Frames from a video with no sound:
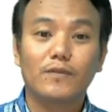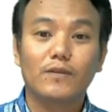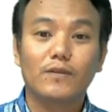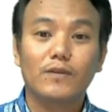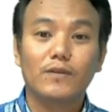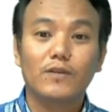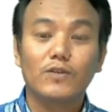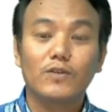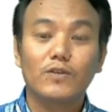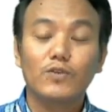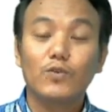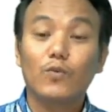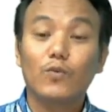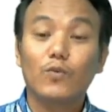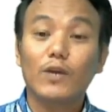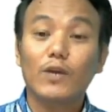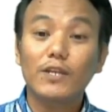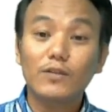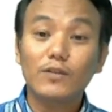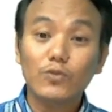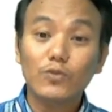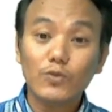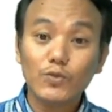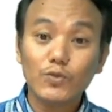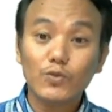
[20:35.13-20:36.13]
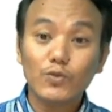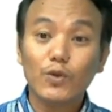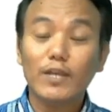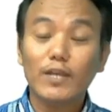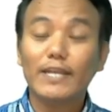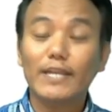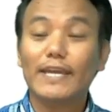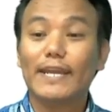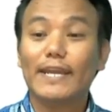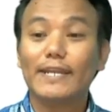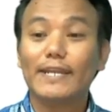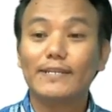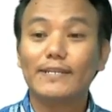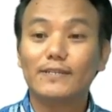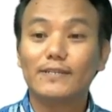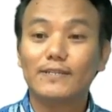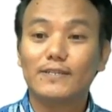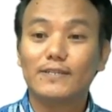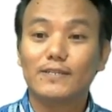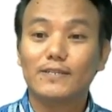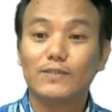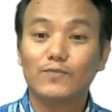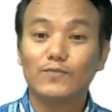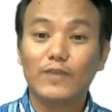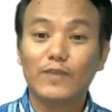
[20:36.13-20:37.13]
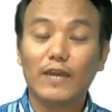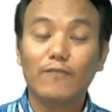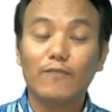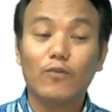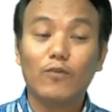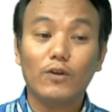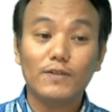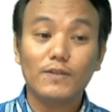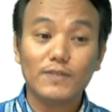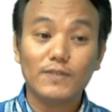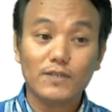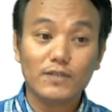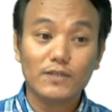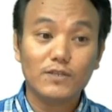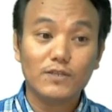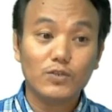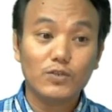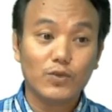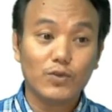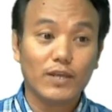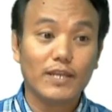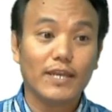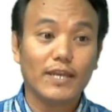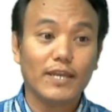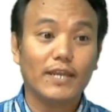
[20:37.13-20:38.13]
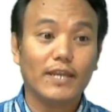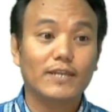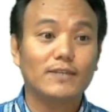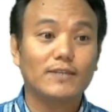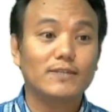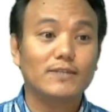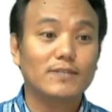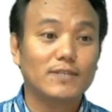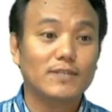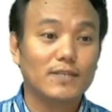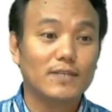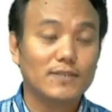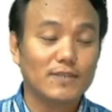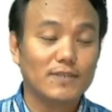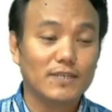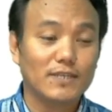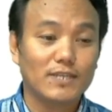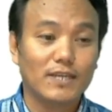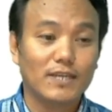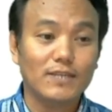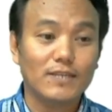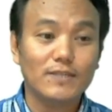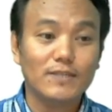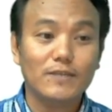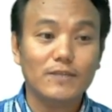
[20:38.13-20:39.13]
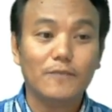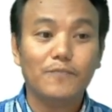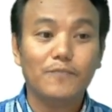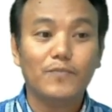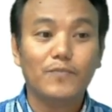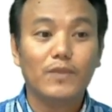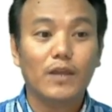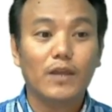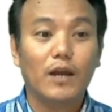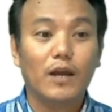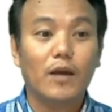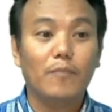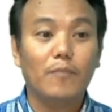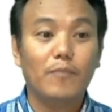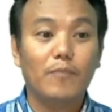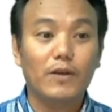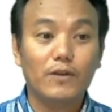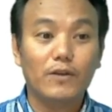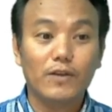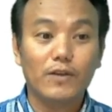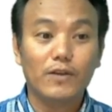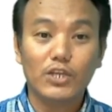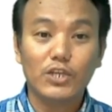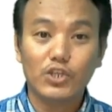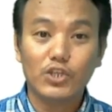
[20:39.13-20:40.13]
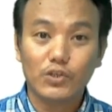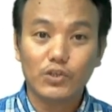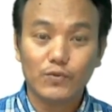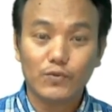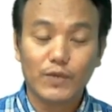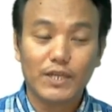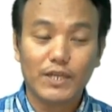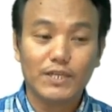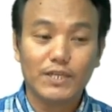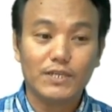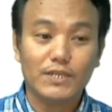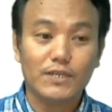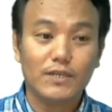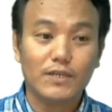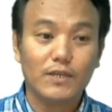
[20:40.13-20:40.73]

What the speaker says: So what are those soil characteristics? We have got certain soil characteristics such as percolation rate,